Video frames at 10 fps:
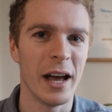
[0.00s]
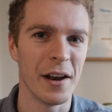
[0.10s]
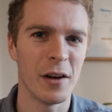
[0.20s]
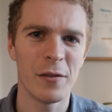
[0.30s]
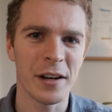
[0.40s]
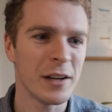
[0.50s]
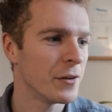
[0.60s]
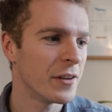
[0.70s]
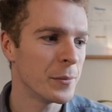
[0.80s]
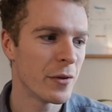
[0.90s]
and I find even
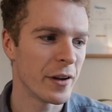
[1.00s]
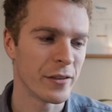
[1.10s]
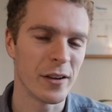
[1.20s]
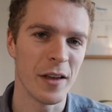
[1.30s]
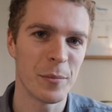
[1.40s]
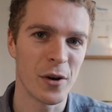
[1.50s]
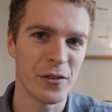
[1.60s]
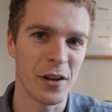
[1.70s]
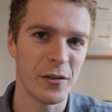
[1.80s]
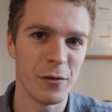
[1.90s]
simple things like the
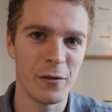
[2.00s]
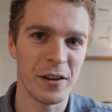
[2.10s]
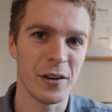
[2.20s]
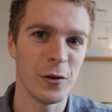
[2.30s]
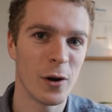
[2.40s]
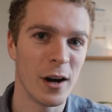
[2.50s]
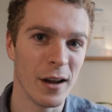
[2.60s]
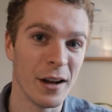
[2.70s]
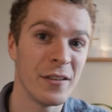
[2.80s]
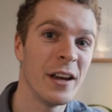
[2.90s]
process of fitting your
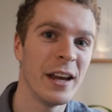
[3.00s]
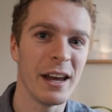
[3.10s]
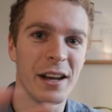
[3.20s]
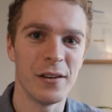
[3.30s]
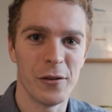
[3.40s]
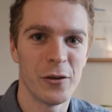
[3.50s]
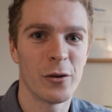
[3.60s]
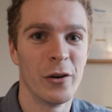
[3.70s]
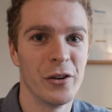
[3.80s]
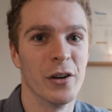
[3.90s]
highlights into the
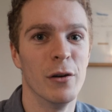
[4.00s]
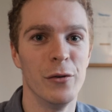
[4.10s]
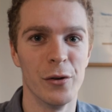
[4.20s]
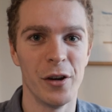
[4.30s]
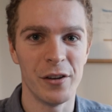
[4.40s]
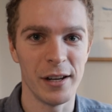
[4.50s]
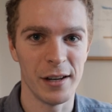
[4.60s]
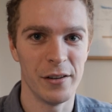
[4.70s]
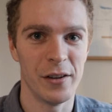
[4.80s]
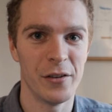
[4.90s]
structure of your
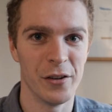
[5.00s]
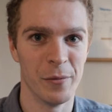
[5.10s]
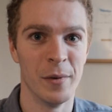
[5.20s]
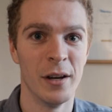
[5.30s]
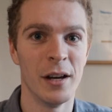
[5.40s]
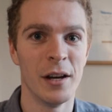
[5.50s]
note-taking system